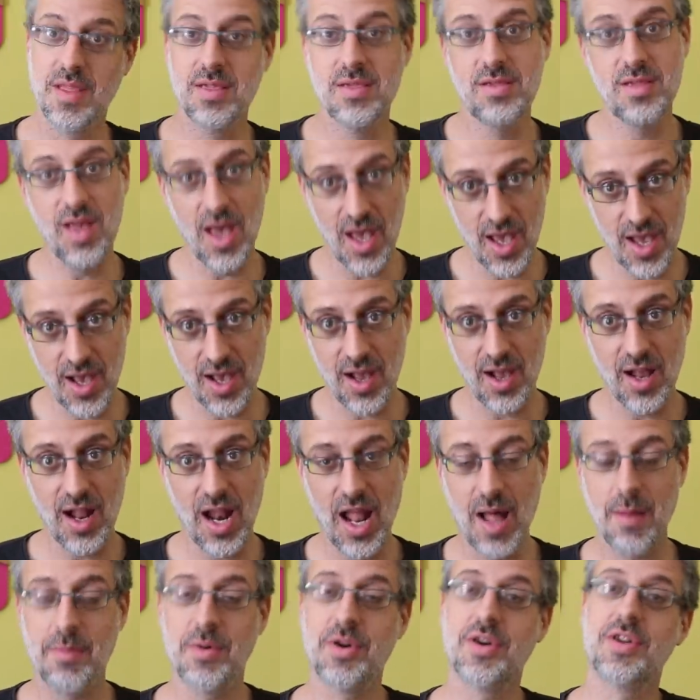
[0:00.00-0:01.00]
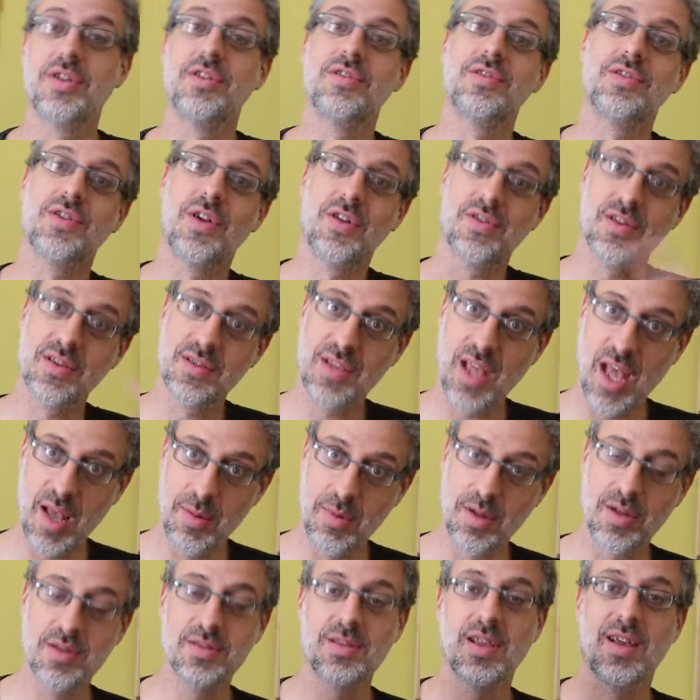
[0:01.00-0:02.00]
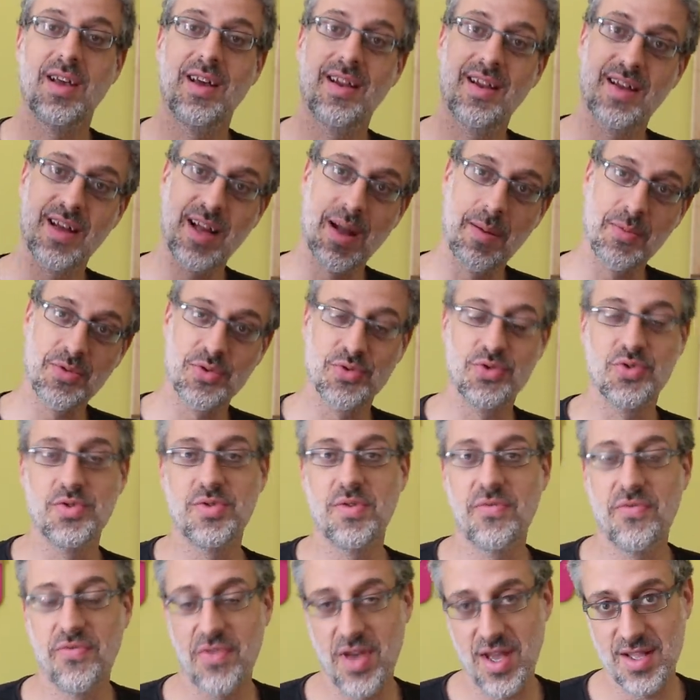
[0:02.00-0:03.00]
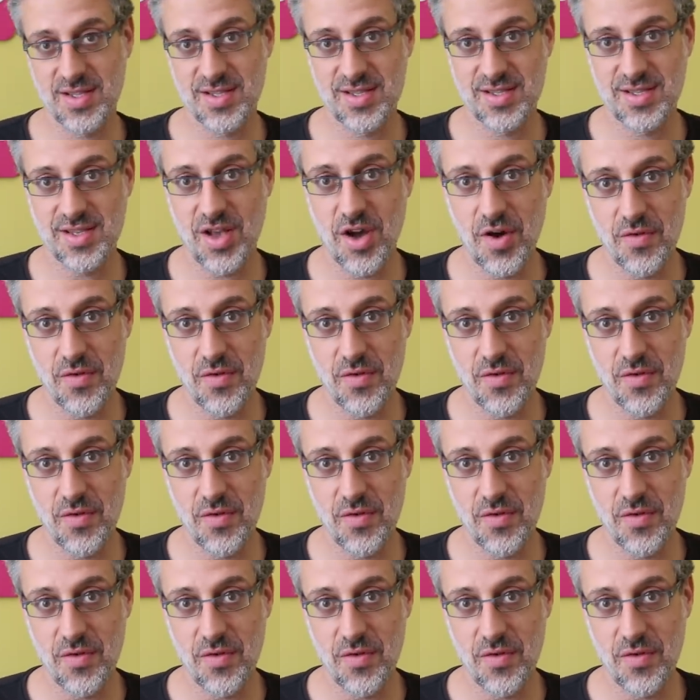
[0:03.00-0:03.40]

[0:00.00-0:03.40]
but then I'm gonna turn the tables and come to the defense